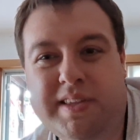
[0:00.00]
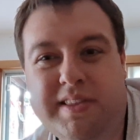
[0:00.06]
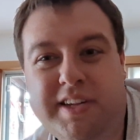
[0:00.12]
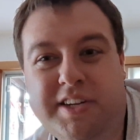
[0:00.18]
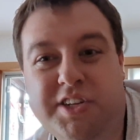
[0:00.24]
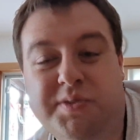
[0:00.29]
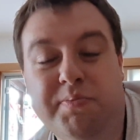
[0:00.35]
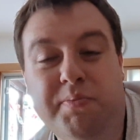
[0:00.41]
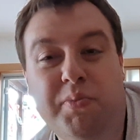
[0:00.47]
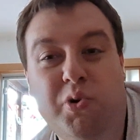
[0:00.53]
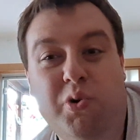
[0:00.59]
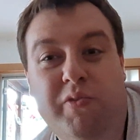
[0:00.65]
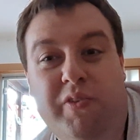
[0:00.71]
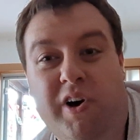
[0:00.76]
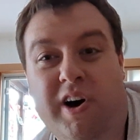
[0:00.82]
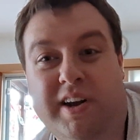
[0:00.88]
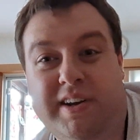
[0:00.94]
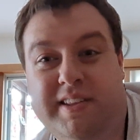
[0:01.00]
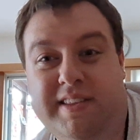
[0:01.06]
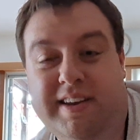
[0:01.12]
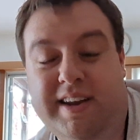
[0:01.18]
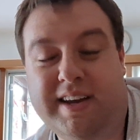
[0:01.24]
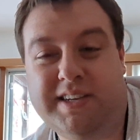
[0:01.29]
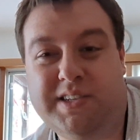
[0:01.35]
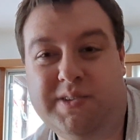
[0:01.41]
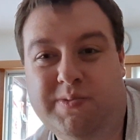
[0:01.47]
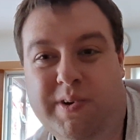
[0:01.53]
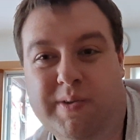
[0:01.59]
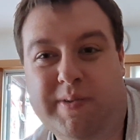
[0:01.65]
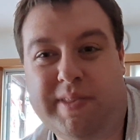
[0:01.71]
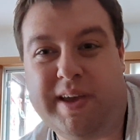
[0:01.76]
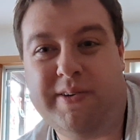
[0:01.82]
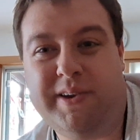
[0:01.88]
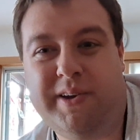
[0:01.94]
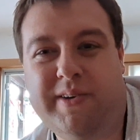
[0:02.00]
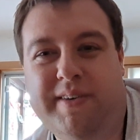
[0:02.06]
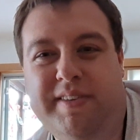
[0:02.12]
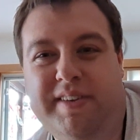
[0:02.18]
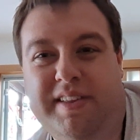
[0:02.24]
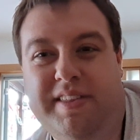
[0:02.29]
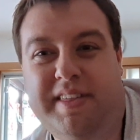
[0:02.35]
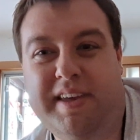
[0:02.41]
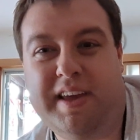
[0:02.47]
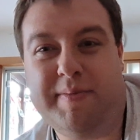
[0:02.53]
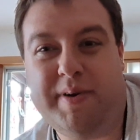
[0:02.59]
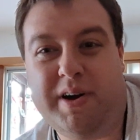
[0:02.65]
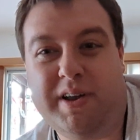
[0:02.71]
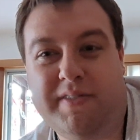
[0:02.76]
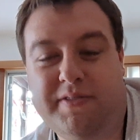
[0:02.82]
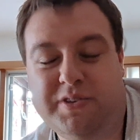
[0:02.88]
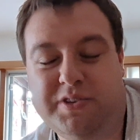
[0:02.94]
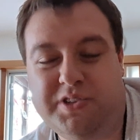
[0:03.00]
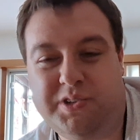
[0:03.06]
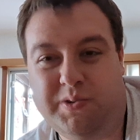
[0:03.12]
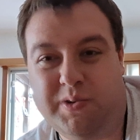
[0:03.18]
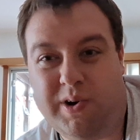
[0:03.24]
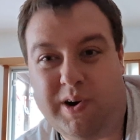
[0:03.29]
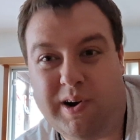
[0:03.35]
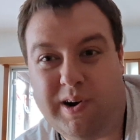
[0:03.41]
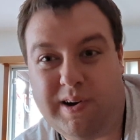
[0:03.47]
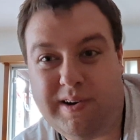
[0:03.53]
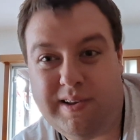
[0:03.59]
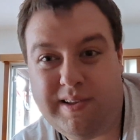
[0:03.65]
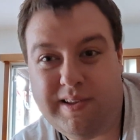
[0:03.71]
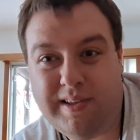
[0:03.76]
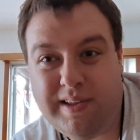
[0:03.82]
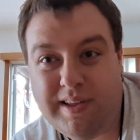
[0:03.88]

they just move on to the next one without you having to think about it for too hard